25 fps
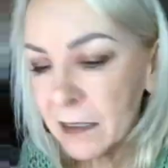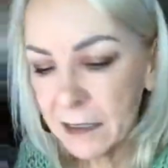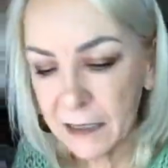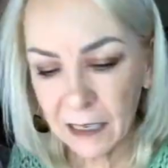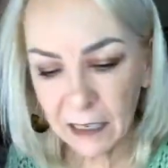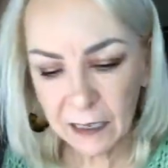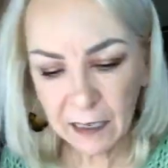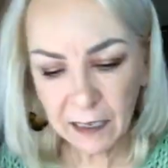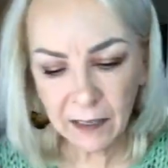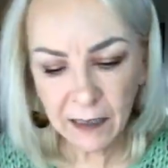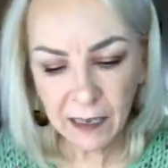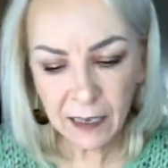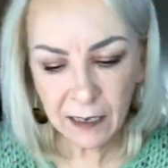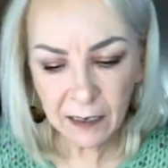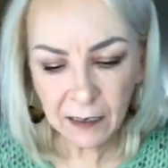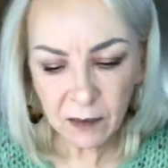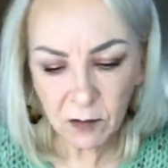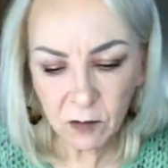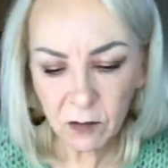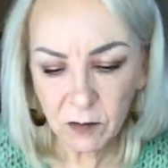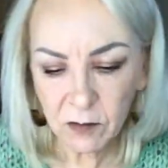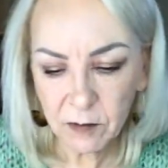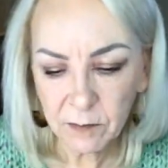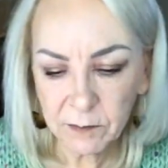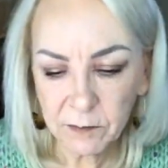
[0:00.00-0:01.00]
A sec, I think I
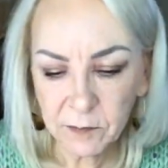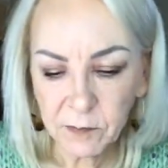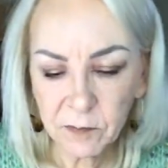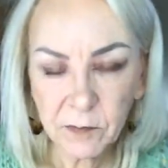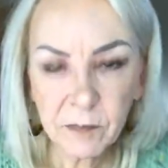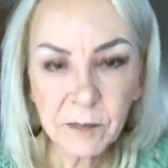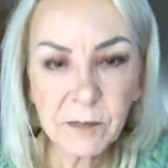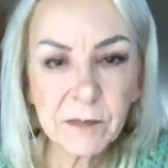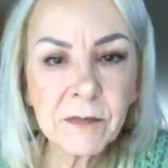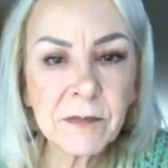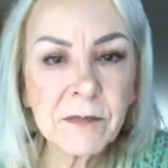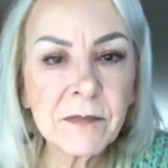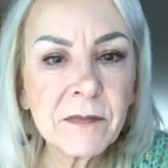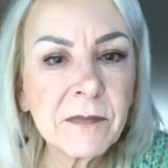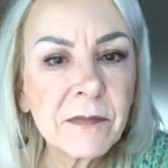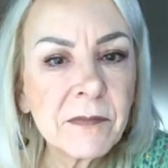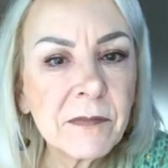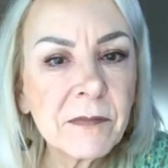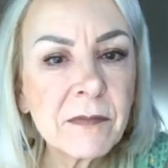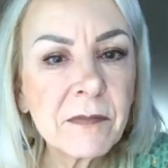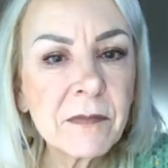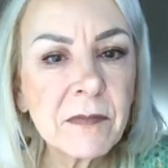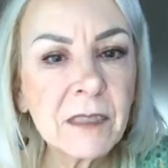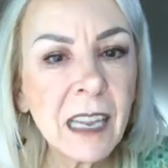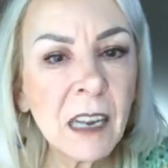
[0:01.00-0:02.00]
don't.
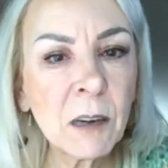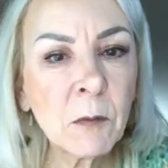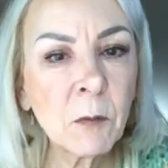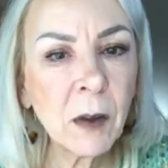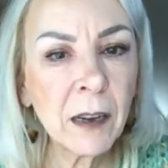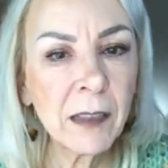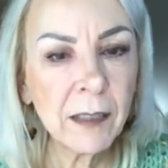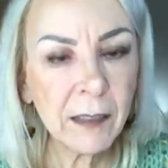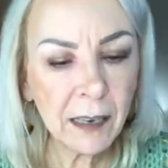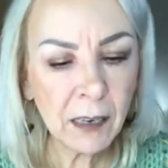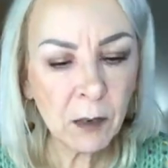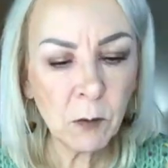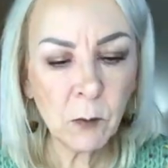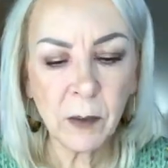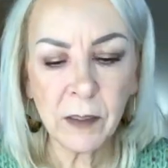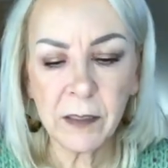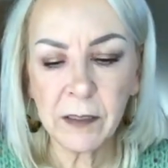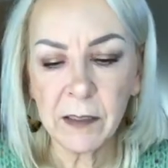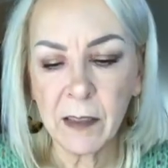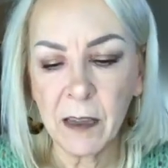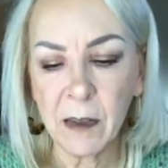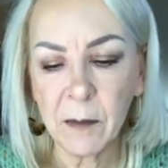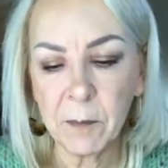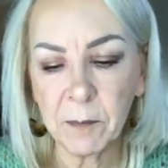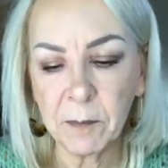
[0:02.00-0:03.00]
And one thing
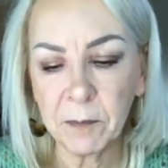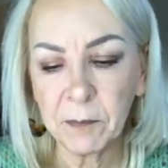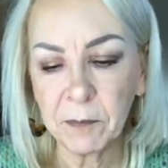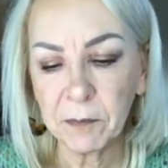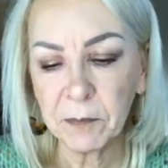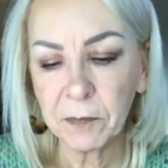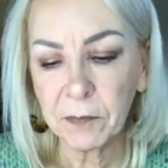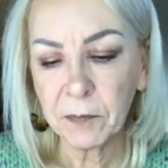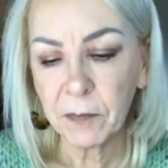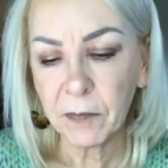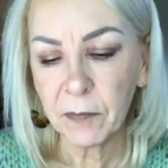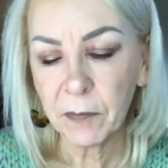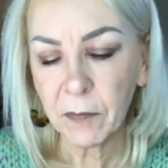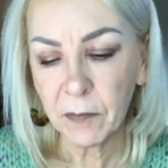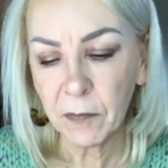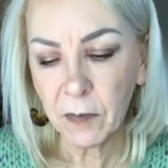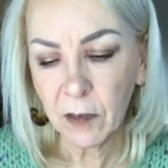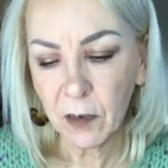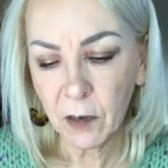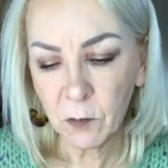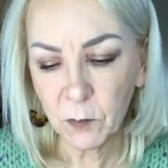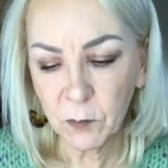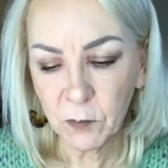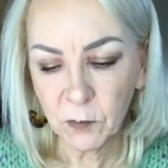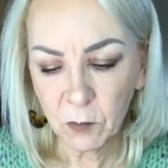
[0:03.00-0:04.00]
with, um,
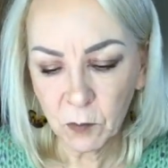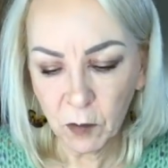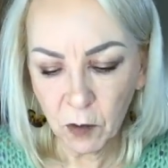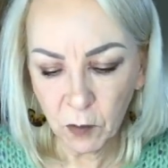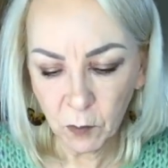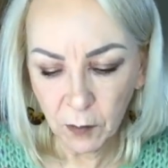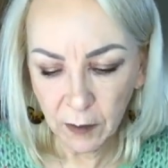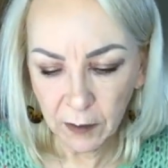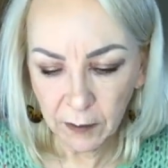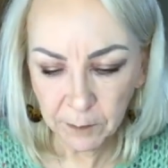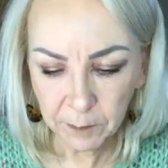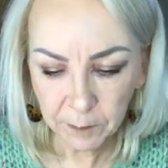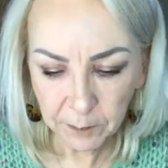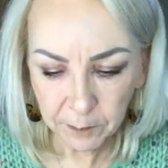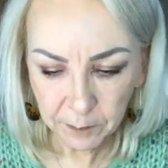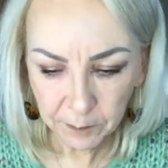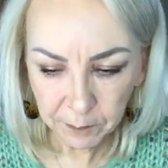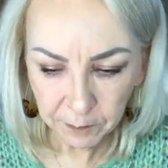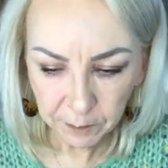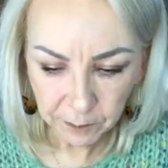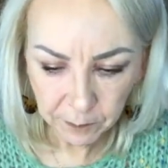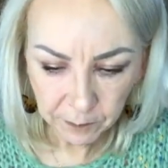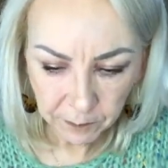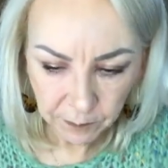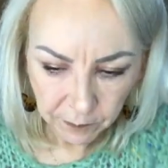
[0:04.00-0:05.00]
oops, wrong
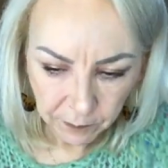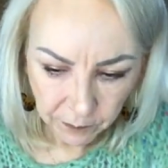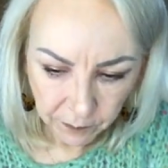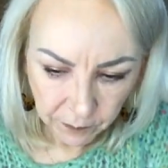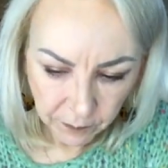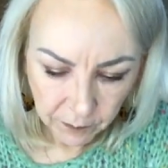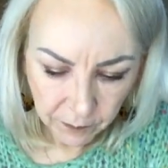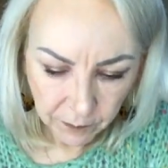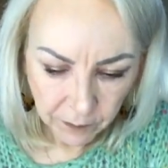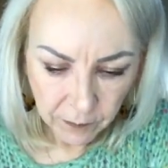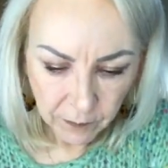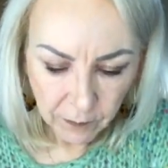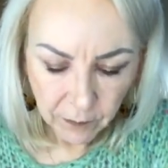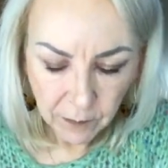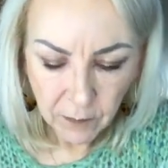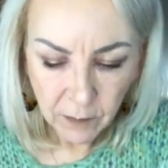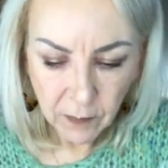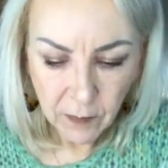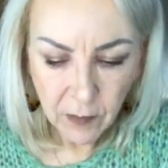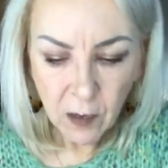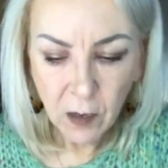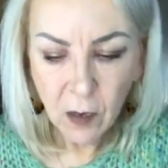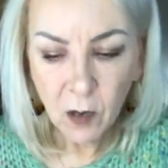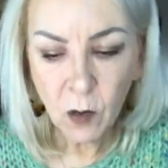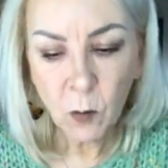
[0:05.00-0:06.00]
one.
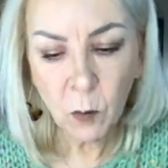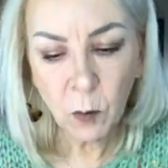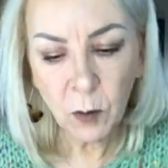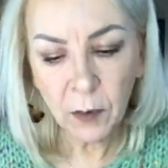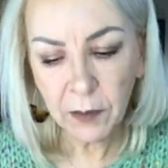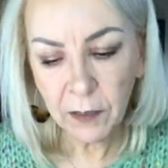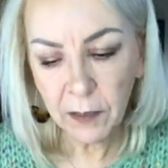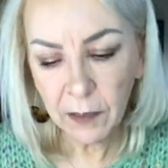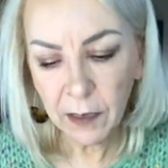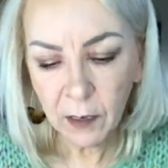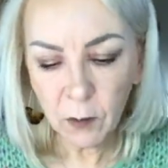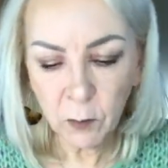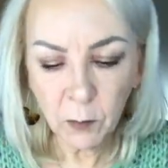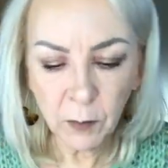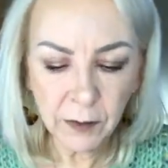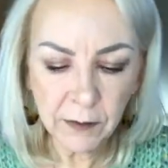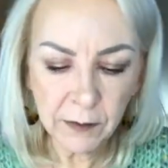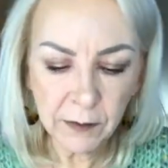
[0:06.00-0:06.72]
One thing